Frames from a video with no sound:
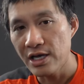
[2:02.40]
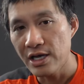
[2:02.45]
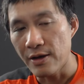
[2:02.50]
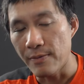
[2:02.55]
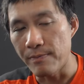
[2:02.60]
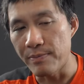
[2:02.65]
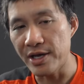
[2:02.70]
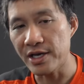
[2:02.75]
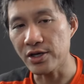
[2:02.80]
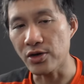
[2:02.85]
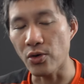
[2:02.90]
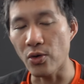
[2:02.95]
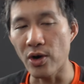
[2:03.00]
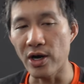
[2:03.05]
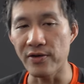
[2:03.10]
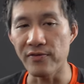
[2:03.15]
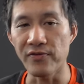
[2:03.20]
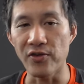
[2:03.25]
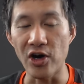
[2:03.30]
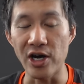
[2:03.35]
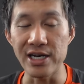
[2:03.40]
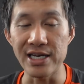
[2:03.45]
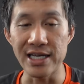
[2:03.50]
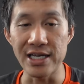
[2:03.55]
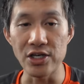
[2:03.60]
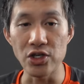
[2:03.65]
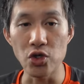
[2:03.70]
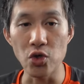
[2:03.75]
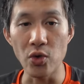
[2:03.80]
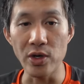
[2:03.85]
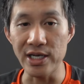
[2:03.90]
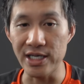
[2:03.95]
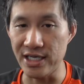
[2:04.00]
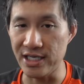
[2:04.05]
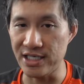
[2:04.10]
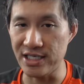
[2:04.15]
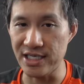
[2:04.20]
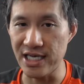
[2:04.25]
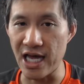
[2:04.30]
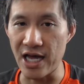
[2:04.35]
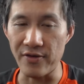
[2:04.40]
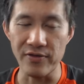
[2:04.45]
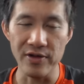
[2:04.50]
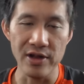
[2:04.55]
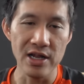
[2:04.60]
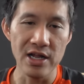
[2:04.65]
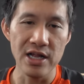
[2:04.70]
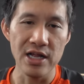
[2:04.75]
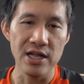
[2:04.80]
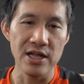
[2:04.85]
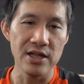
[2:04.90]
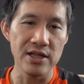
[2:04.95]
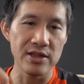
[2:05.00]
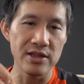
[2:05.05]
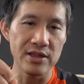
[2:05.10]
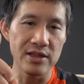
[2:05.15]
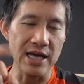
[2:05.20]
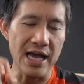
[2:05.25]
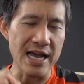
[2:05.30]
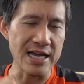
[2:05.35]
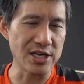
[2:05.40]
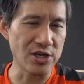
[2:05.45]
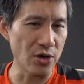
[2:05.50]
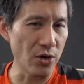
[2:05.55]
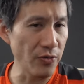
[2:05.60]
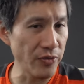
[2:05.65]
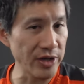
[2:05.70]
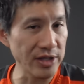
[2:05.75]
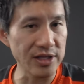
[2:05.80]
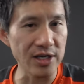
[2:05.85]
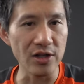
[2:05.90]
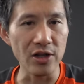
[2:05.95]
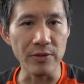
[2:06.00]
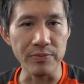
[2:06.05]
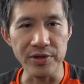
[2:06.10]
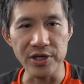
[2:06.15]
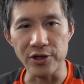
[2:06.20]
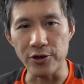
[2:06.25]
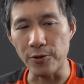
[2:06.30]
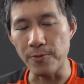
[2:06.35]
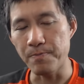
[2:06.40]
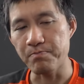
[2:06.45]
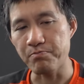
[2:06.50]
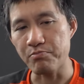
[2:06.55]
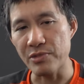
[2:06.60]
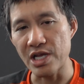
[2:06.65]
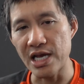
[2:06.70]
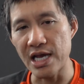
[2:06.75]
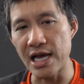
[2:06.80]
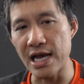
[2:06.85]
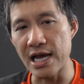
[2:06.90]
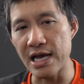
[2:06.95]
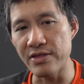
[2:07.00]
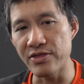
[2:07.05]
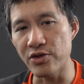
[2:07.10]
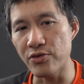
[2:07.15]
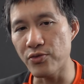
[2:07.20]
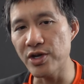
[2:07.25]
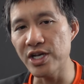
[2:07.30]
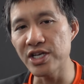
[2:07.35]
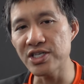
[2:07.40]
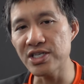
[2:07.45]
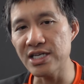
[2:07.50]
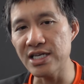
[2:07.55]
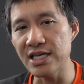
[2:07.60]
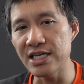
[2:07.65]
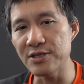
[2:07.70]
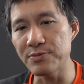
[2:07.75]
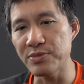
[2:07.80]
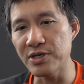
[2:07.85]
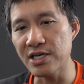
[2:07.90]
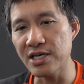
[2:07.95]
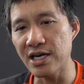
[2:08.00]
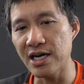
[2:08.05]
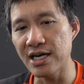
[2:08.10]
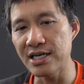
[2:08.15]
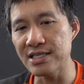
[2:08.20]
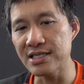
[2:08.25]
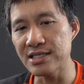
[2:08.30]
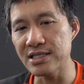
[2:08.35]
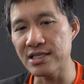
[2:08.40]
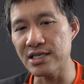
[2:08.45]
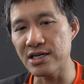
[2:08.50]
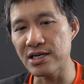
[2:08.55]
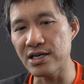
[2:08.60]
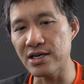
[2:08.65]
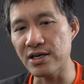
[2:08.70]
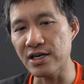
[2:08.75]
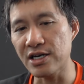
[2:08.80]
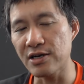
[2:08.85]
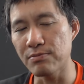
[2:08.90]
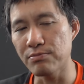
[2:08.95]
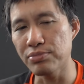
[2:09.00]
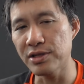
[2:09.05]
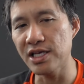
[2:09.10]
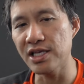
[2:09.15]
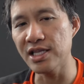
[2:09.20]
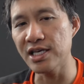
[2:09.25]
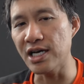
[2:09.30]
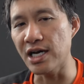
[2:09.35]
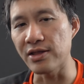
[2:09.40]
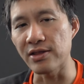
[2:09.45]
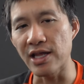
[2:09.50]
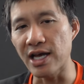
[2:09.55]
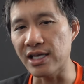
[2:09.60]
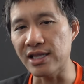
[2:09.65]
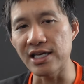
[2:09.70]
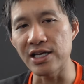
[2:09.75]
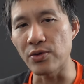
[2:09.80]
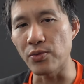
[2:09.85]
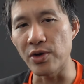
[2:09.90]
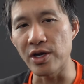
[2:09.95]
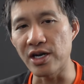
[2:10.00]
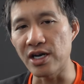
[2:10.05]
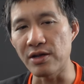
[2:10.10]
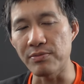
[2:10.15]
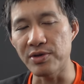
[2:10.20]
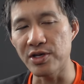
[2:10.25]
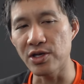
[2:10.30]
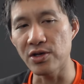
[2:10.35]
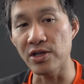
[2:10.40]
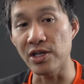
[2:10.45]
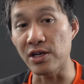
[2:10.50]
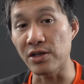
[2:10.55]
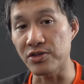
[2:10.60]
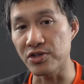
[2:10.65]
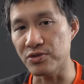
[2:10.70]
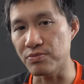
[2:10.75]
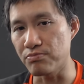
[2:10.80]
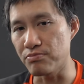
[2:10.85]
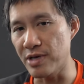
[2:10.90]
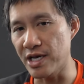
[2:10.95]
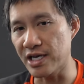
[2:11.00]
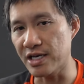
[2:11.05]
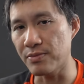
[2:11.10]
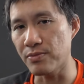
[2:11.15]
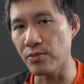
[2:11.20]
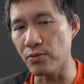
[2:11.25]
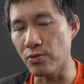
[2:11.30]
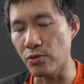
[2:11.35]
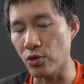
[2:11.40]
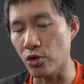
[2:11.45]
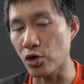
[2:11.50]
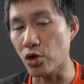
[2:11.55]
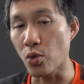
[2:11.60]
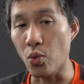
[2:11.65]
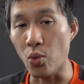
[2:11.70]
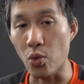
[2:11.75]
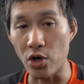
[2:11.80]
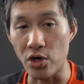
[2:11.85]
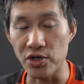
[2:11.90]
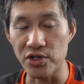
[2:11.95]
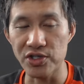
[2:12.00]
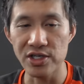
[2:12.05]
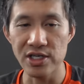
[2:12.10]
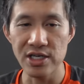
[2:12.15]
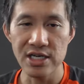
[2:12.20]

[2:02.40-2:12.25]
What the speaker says: Bitcoin fund into an ETF. I don't think they'll appeal. And the reason is because they're completely unlikely to win an appeal and it'll just make them look worse.